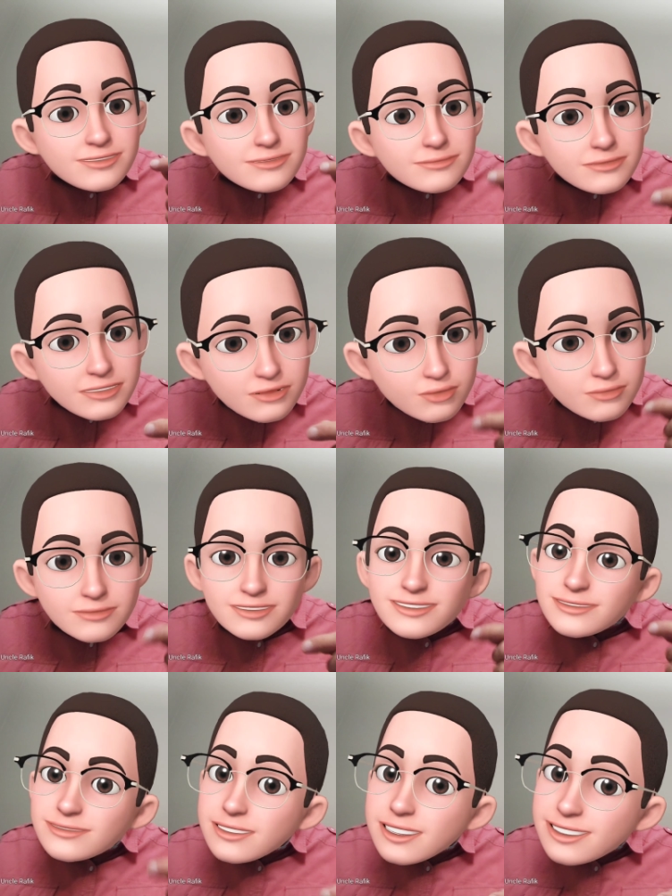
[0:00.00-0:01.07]
the video many
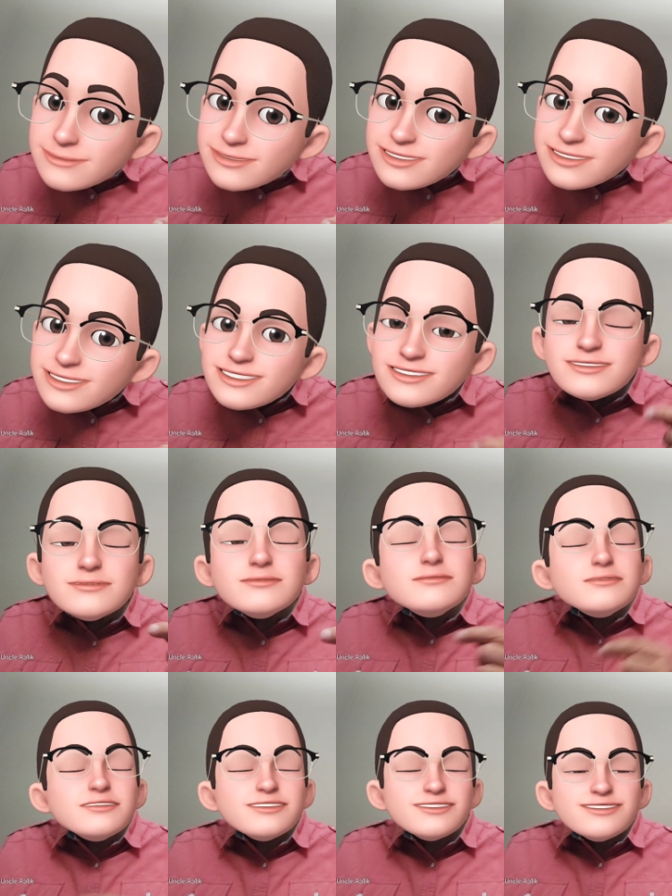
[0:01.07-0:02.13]
times to
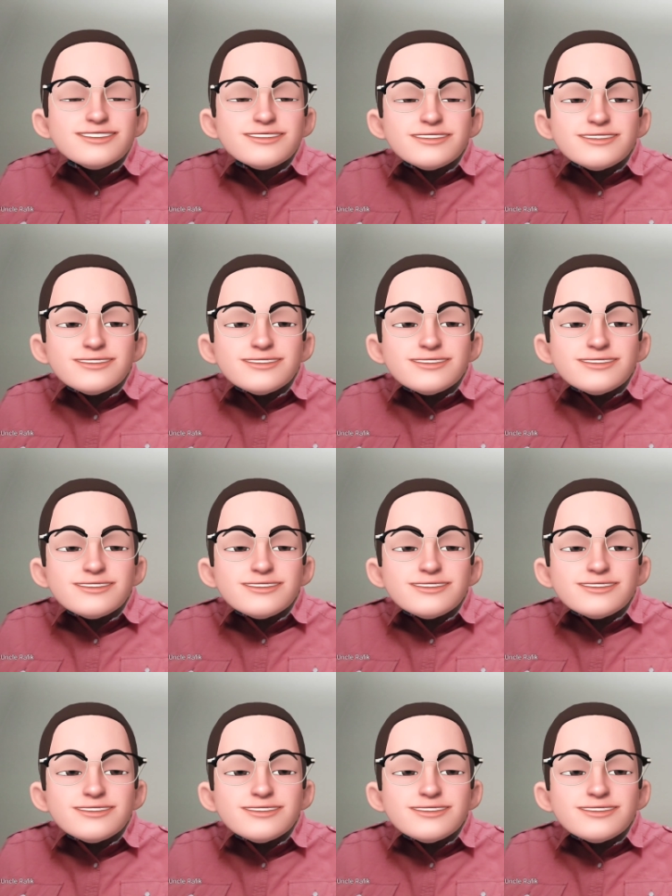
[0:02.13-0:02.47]
memorize it.